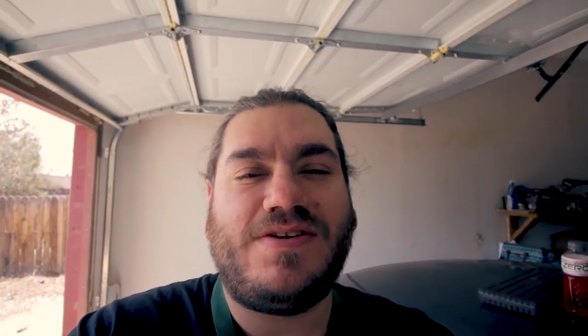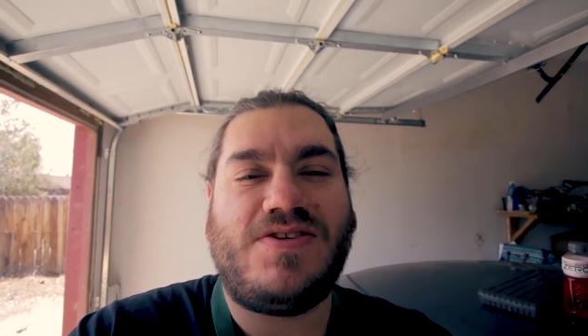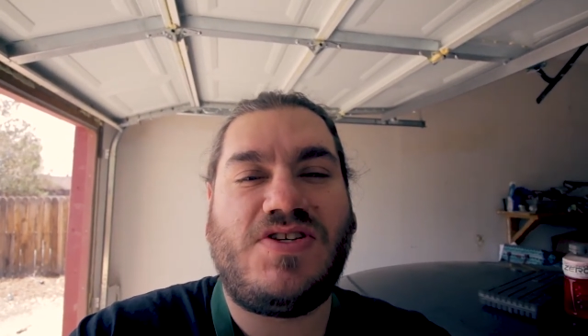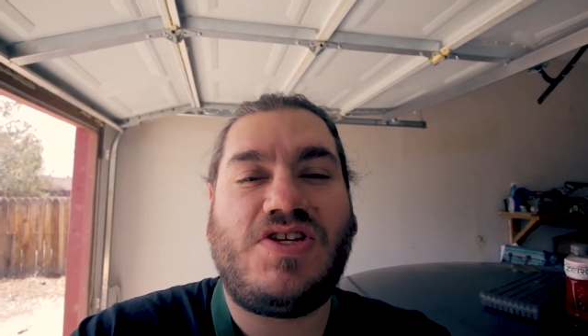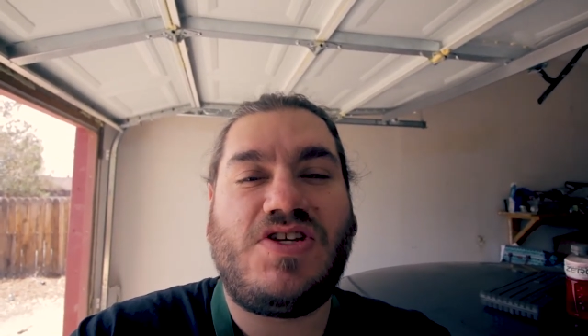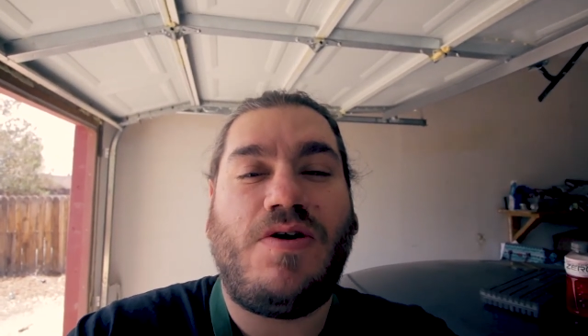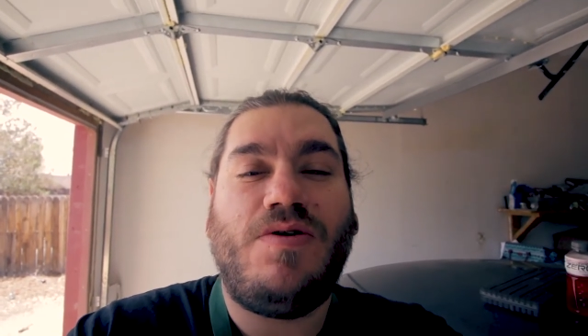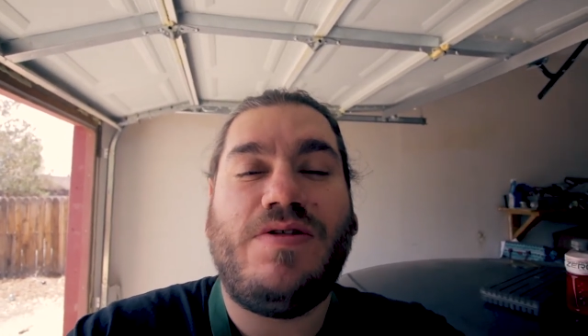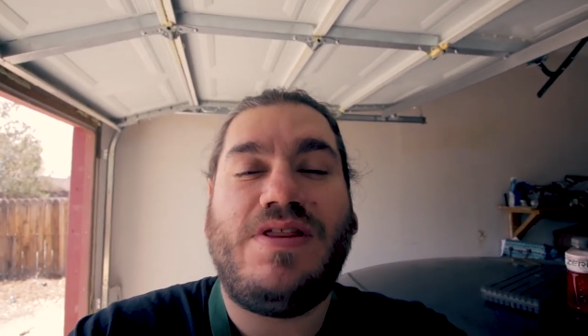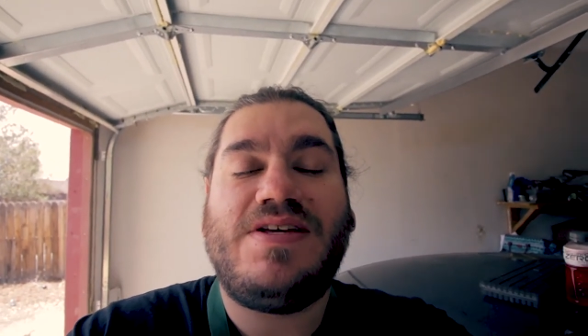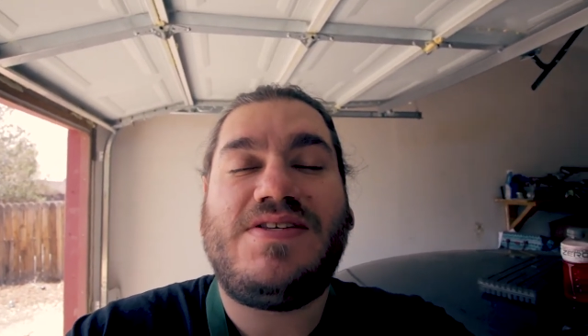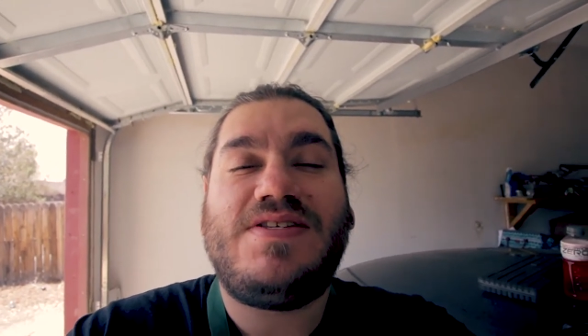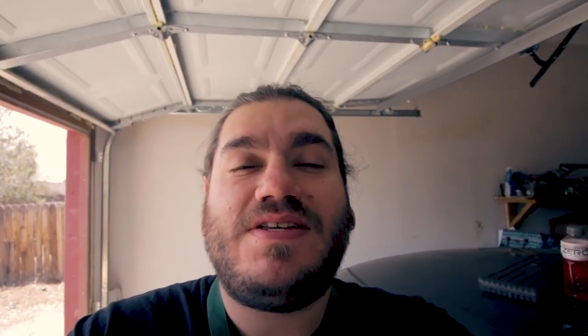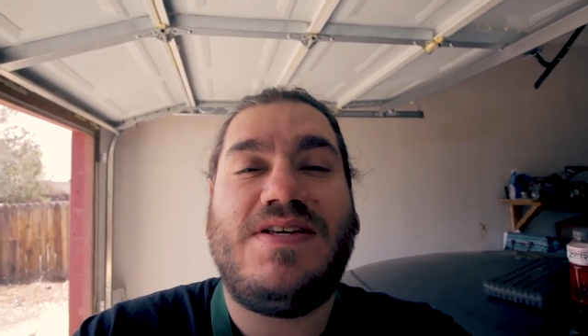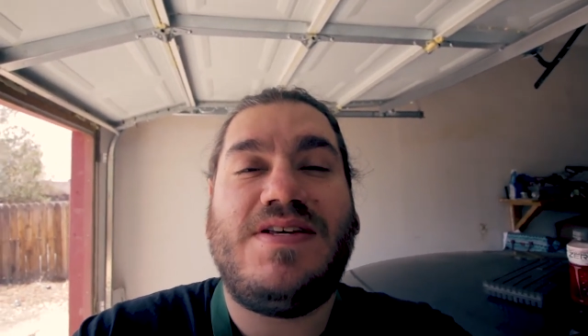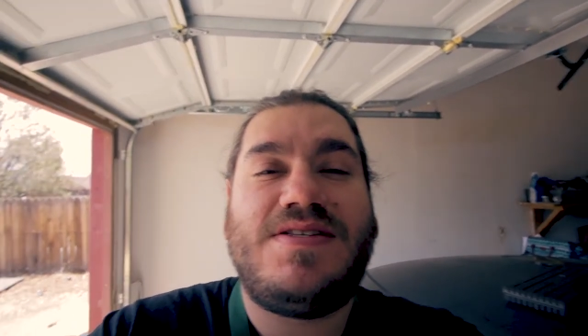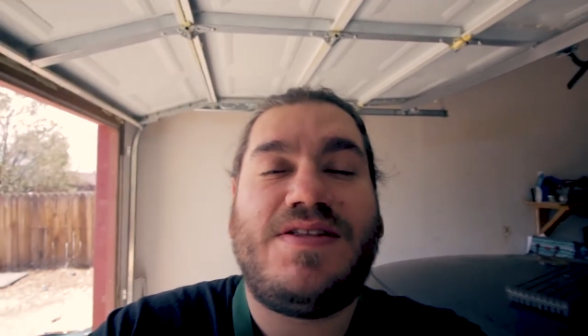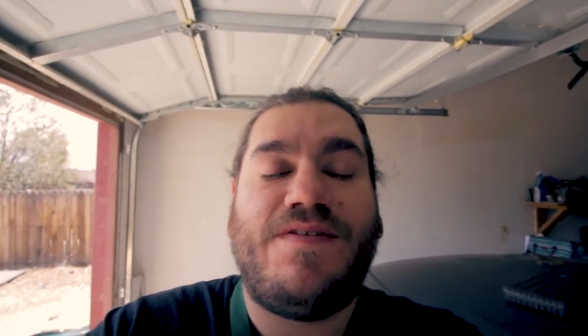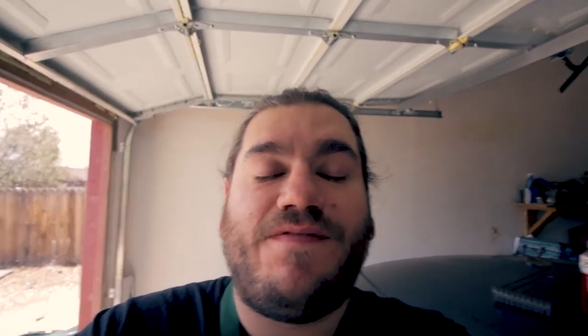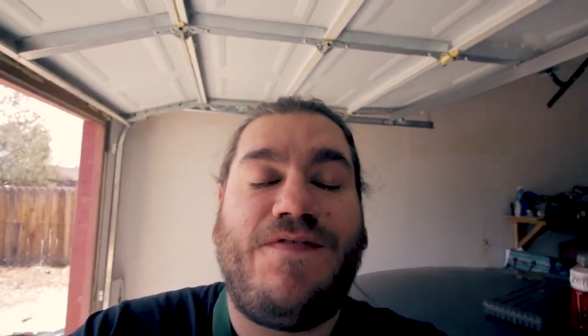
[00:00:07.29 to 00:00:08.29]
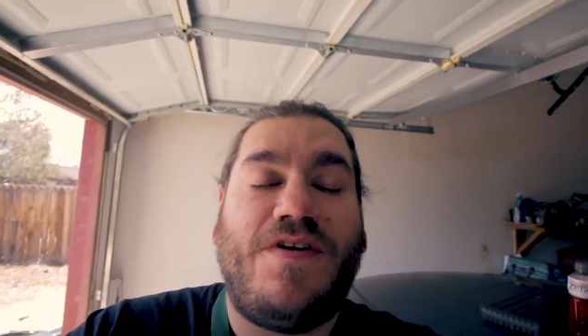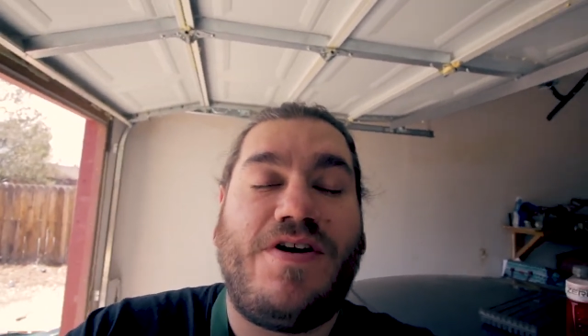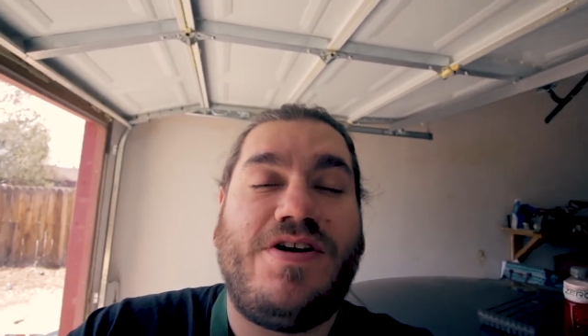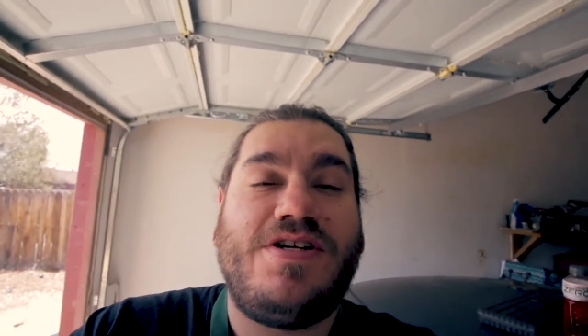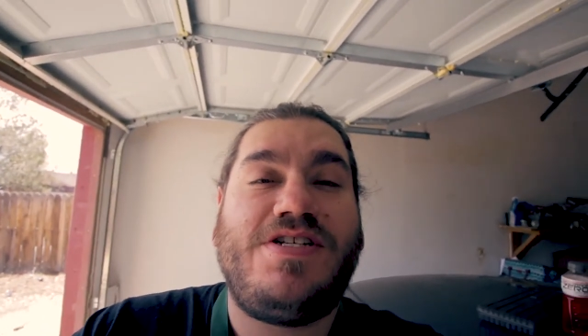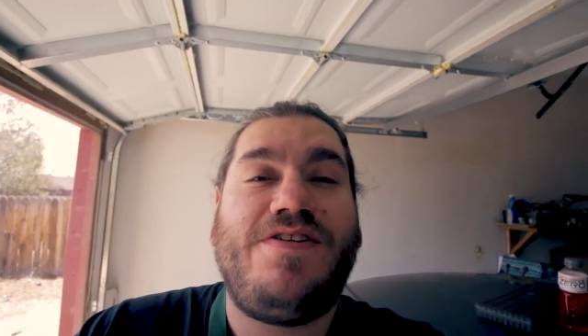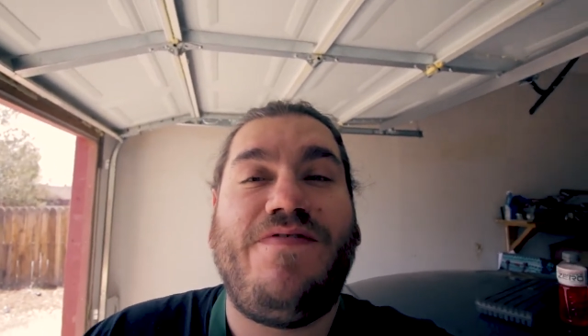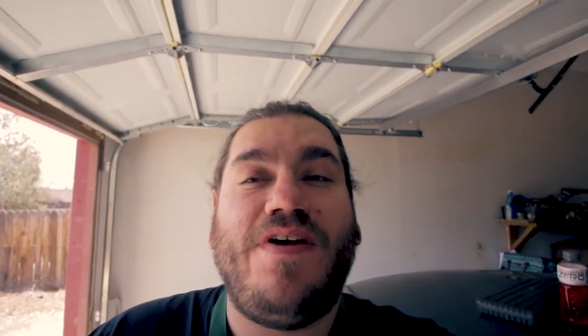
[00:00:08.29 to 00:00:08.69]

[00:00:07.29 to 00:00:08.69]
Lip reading: So this is the first